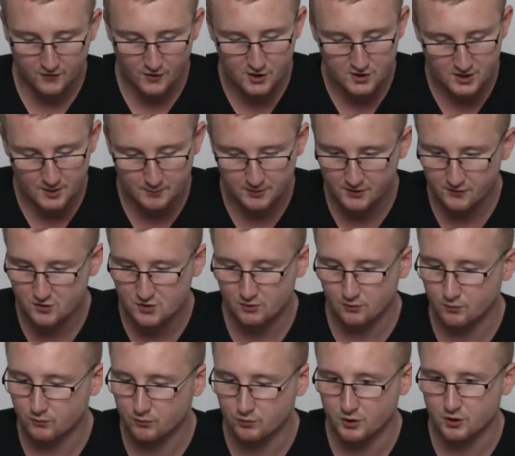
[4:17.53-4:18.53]
far as I believe, is
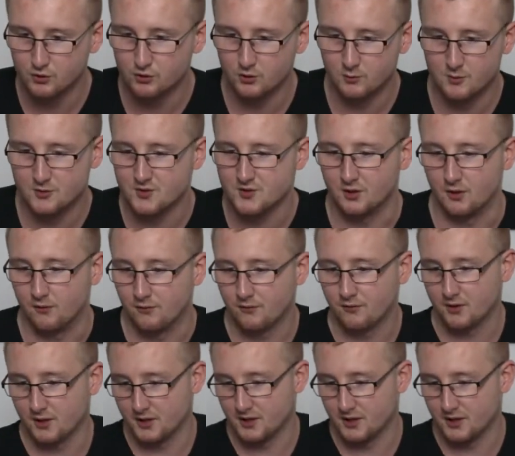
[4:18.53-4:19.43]
all renewable stuff.